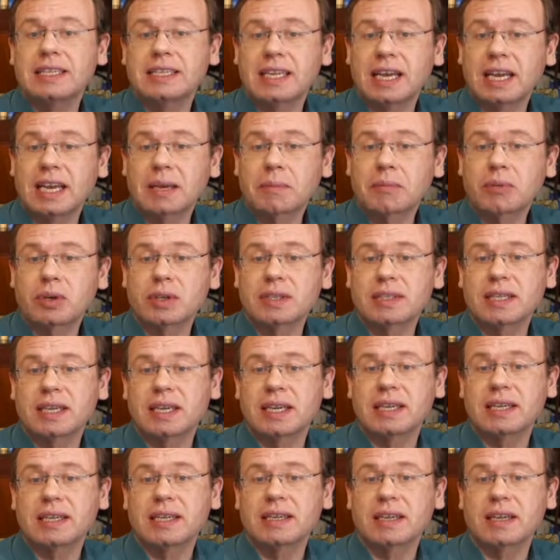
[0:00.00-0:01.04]
they
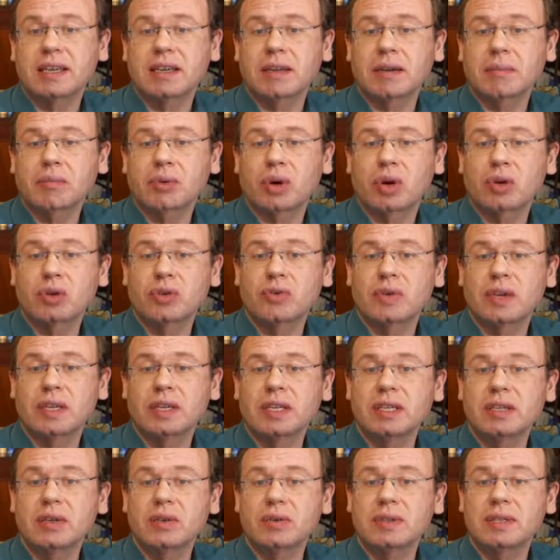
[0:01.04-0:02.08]
present an approach where
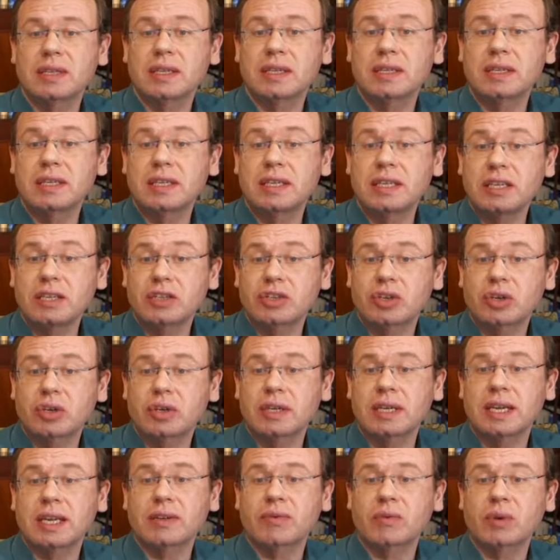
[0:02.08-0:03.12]
they use a teacher
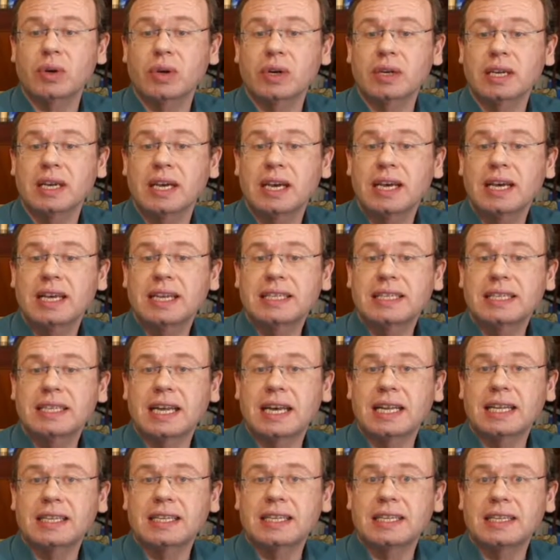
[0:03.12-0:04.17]
network
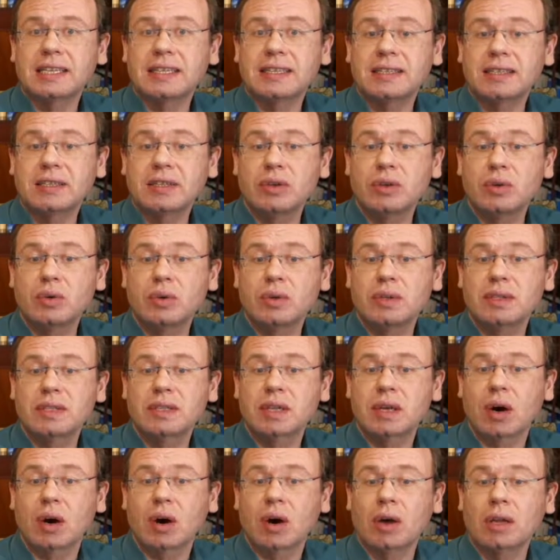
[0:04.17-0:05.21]
that is used
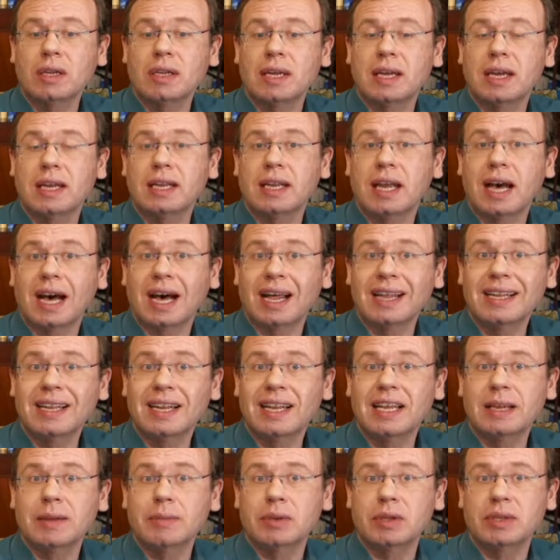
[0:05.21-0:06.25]
on an
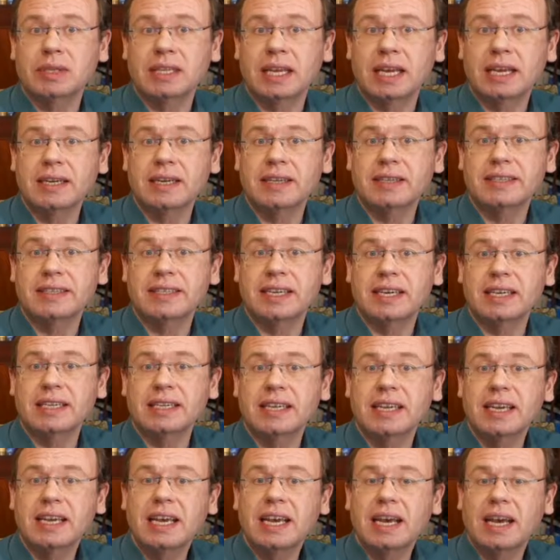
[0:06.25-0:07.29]
unlabeled data set,
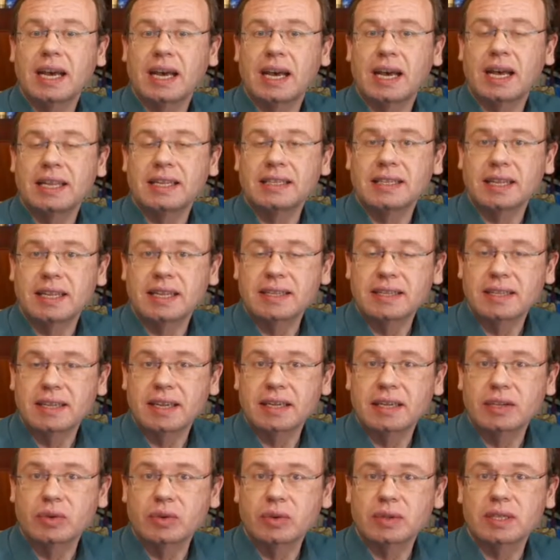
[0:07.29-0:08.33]
and then they
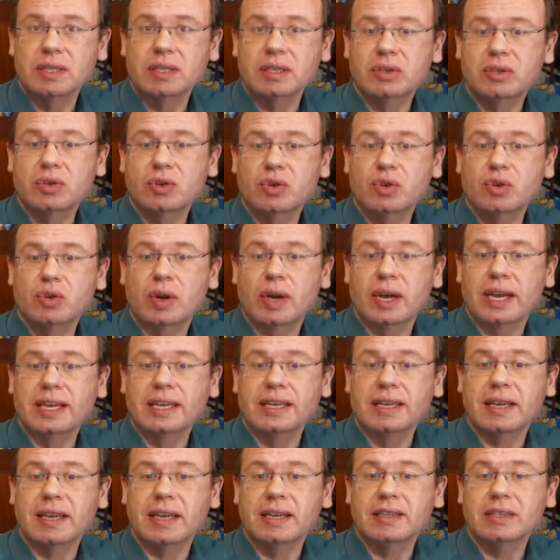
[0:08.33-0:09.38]
use it to
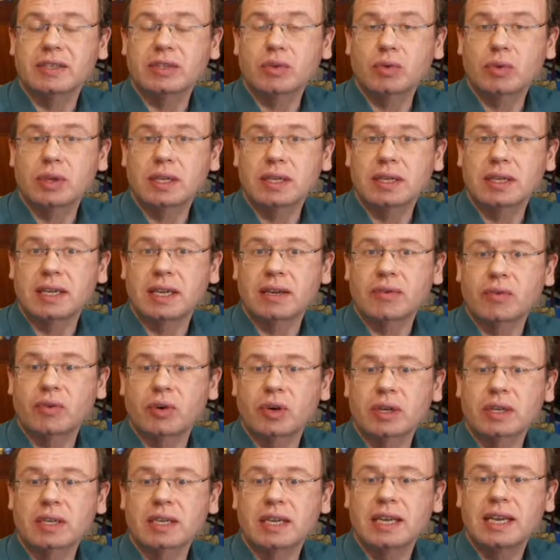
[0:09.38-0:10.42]
train a student
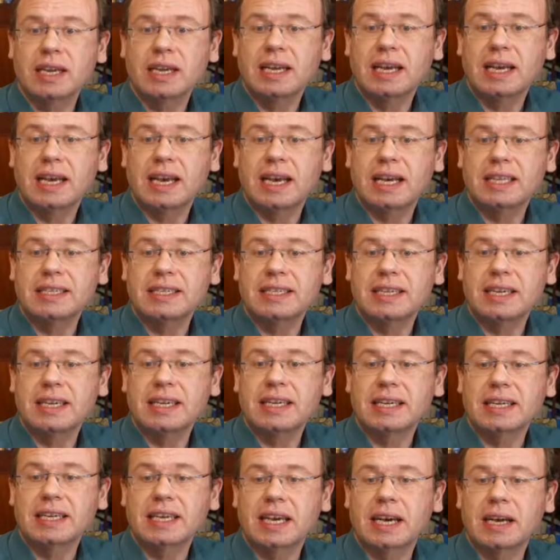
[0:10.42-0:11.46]
network, and
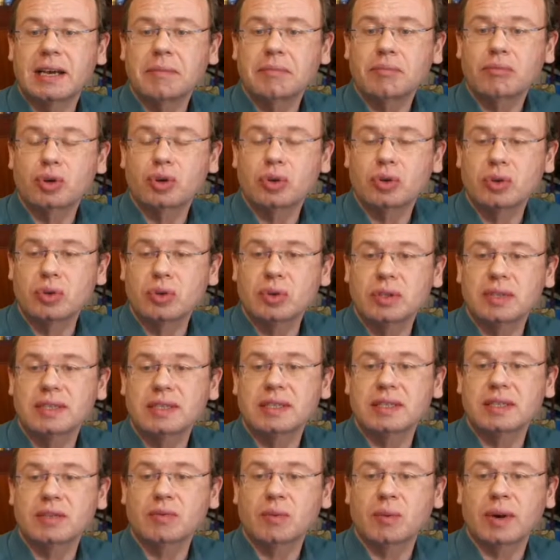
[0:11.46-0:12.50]
they can produce
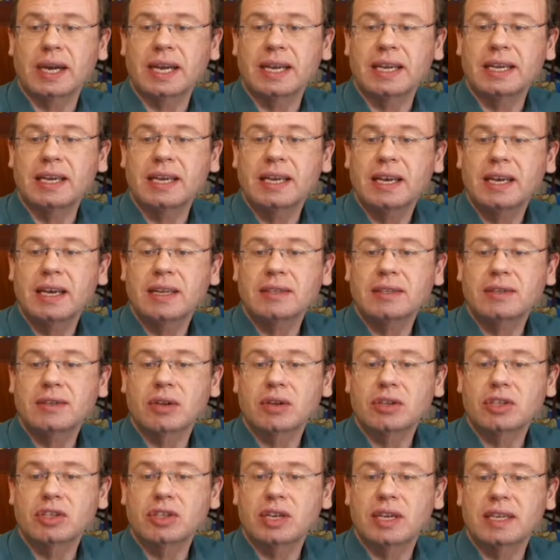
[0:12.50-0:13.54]
this way
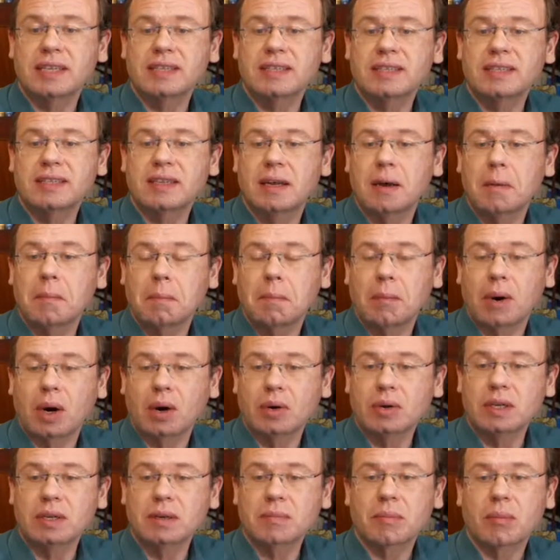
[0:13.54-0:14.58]
not just
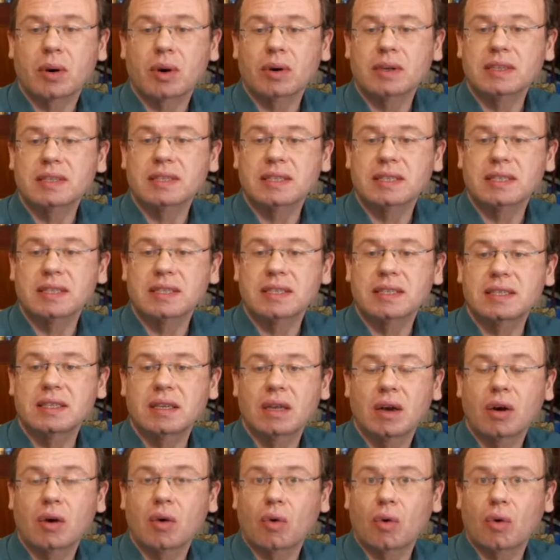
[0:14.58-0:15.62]
bounding boxes
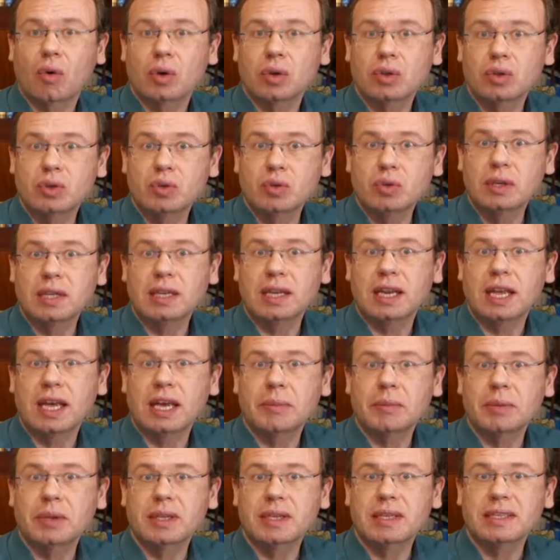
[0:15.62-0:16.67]
or 2D
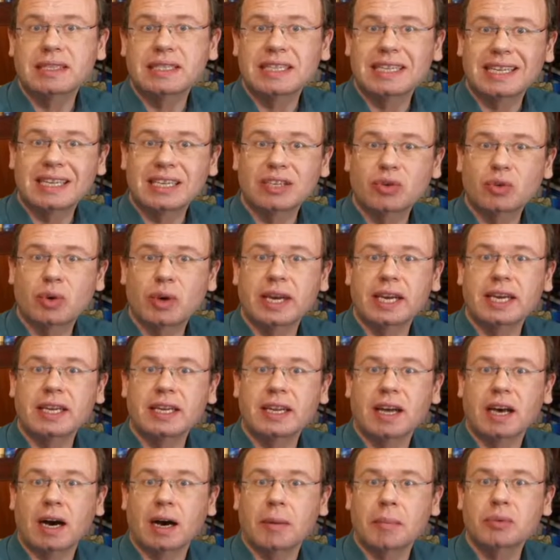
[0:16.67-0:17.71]
labels, they
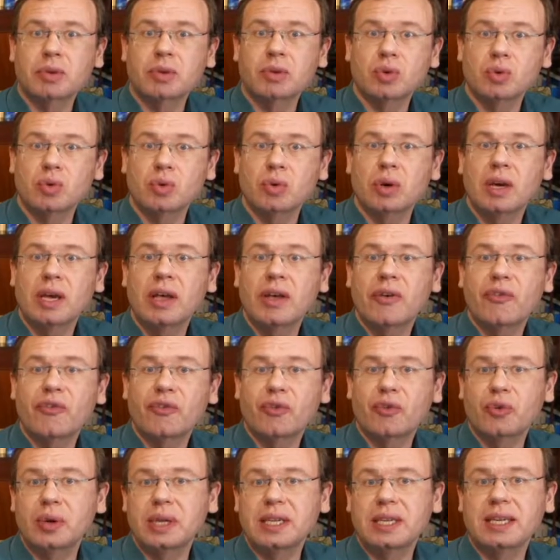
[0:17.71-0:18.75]
train up to
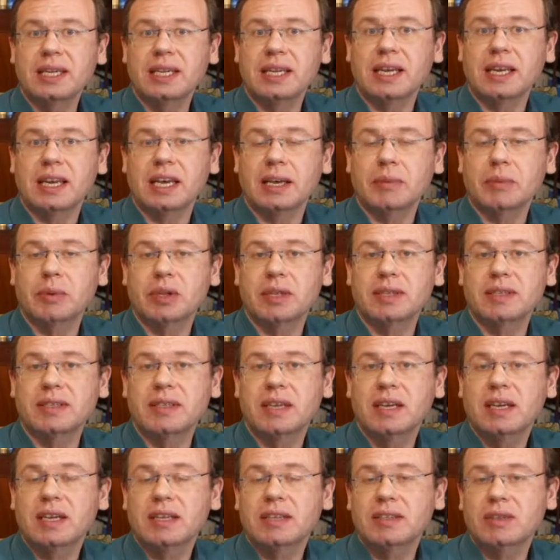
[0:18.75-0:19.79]
3D labels.
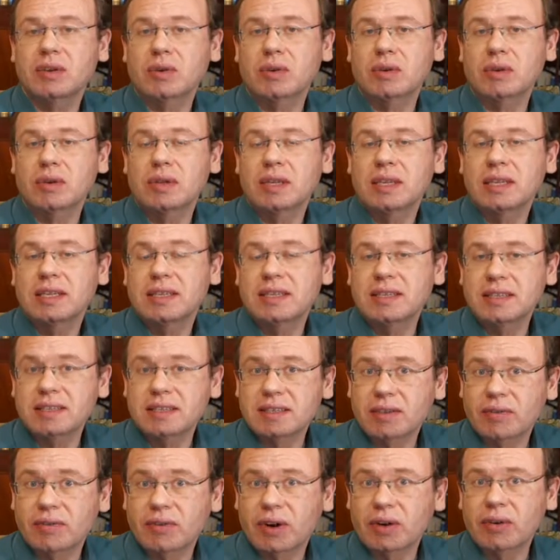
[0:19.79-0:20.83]
So this is
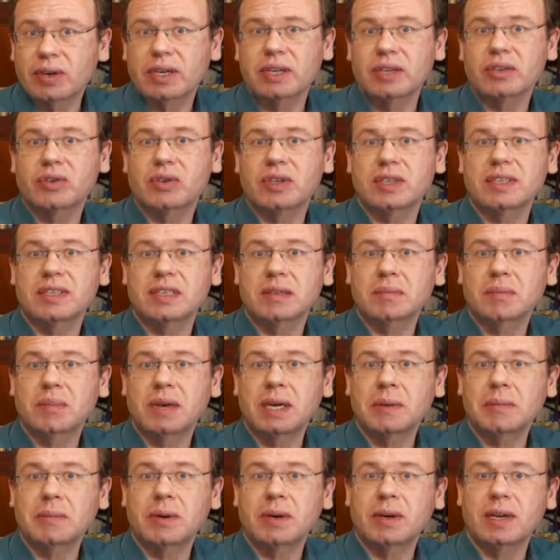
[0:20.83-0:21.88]
a very interesting
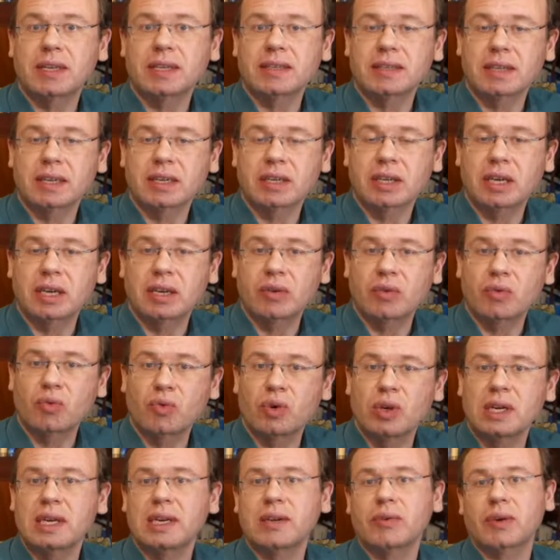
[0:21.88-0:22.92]
paper, and I can
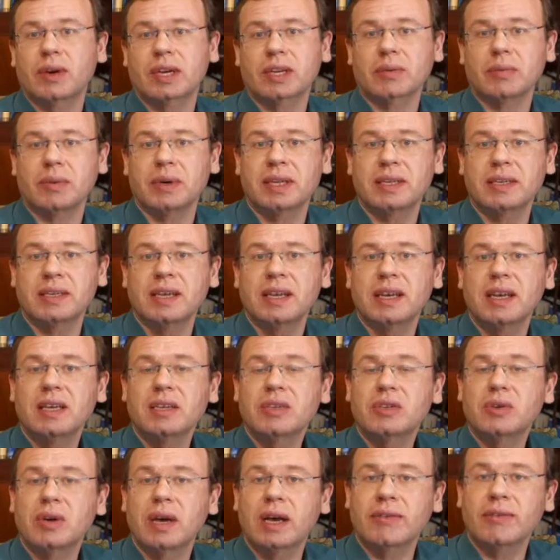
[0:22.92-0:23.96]
really recommend
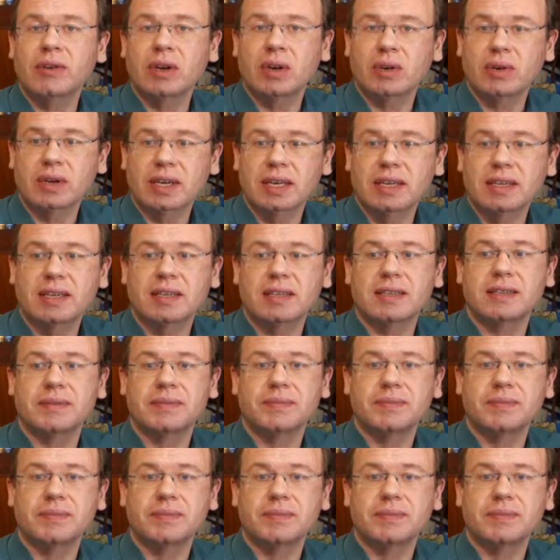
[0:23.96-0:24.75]
to have a look at it.